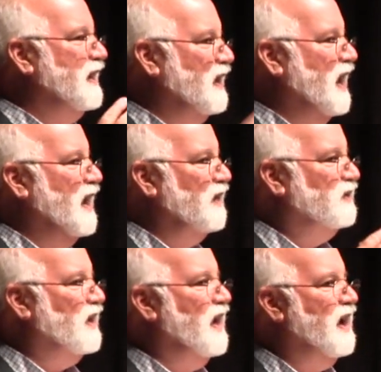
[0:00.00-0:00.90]

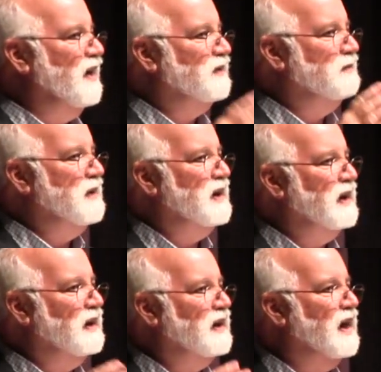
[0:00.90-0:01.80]
class, class,
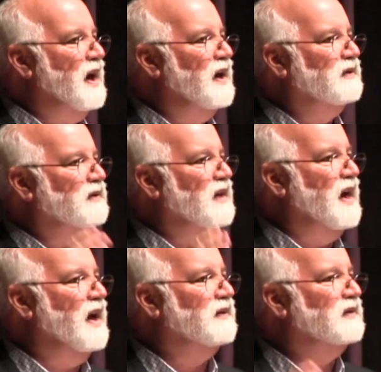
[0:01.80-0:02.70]
meeting, class,
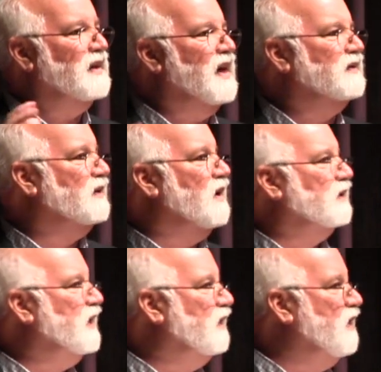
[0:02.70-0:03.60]
class, class,
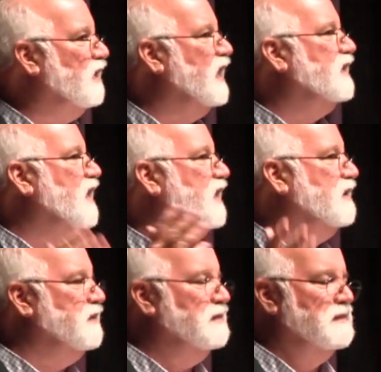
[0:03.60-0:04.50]
all day long, like nine
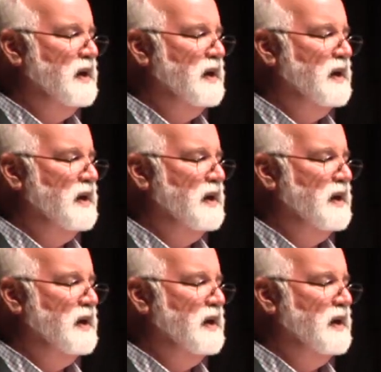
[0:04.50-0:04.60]
of them.